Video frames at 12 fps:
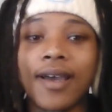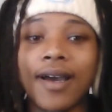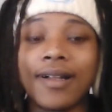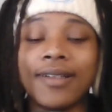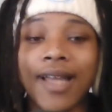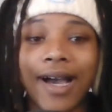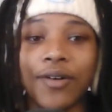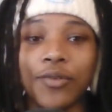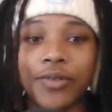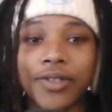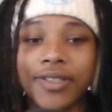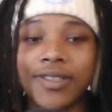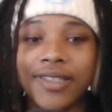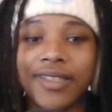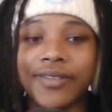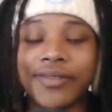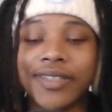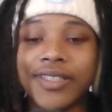allowed to
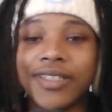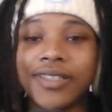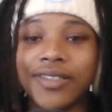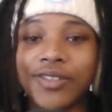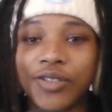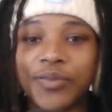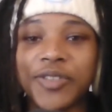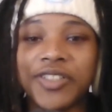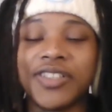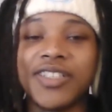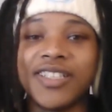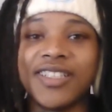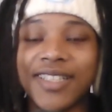give us too much.